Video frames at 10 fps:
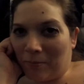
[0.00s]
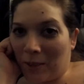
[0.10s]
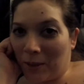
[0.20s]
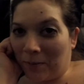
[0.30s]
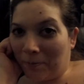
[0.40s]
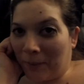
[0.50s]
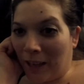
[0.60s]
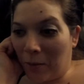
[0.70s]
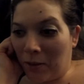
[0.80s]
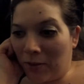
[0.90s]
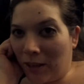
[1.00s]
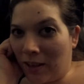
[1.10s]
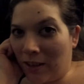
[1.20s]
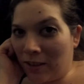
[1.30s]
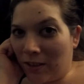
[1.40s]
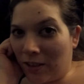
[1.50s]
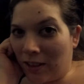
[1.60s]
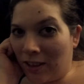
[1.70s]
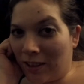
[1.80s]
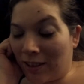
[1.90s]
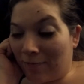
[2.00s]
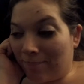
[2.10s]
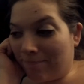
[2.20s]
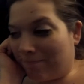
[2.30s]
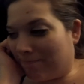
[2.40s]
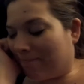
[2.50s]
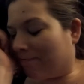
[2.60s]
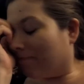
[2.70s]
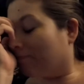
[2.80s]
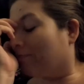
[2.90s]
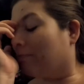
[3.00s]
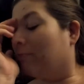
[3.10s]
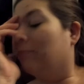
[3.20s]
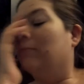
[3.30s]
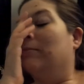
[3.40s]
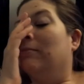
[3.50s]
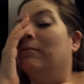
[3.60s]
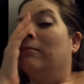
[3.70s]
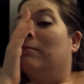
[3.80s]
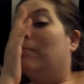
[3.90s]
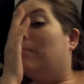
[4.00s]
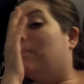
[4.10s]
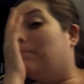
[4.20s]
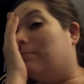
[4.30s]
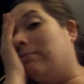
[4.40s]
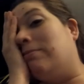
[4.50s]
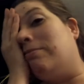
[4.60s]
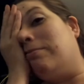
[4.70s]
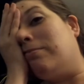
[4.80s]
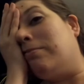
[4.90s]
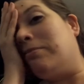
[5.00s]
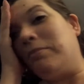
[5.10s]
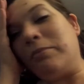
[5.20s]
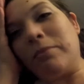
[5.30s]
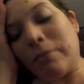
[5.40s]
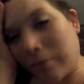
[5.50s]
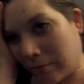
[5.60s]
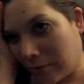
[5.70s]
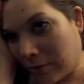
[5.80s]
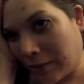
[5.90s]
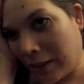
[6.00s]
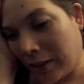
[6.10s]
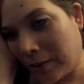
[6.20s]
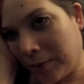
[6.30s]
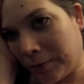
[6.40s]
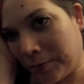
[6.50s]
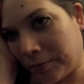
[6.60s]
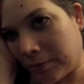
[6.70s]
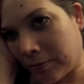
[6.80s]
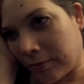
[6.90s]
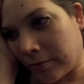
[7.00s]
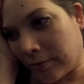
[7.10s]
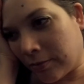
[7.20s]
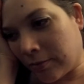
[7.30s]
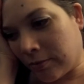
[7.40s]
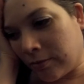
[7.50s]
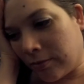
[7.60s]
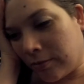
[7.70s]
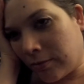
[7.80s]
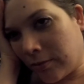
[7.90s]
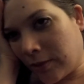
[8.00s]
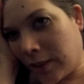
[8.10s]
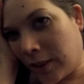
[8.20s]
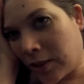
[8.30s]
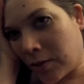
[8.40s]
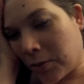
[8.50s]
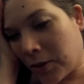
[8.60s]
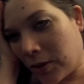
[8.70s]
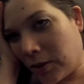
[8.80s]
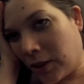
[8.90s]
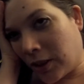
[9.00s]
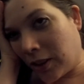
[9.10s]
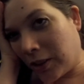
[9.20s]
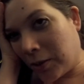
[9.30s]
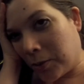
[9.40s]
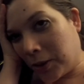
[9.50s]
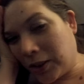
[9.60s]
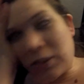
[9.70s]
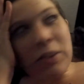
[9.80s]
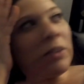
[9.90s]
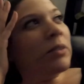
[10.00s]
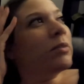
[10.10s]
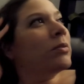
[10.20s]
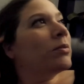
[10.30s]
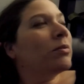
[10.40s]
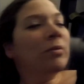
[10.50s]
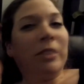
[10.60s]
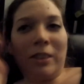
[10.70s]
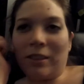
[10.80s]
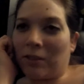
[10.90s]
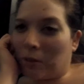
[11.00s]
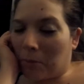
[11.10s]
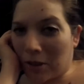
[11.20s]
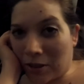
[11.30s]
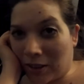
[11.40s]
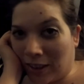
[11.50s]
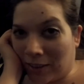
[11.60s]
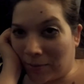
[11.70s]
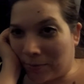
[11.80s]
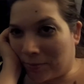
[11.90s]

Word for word: So, happy Friday the thirteenth. And I can't log on to the system. It keeps crashing. And it's almost three o'clock in the morning, too. Did we mention that?